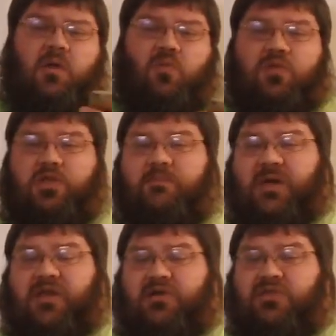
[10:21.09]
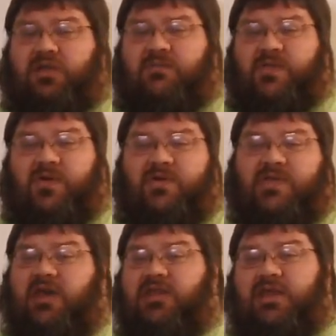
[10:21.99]
One of the better theme songs
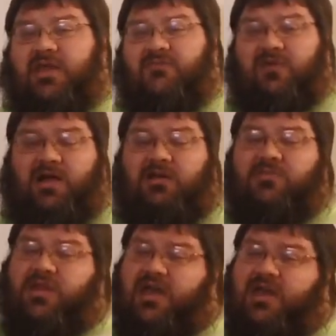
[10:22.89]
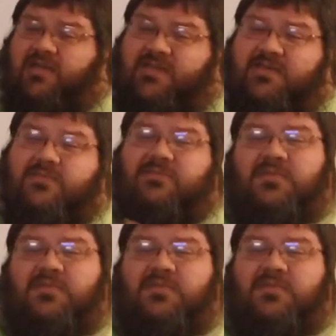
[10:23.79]
I think for anybody as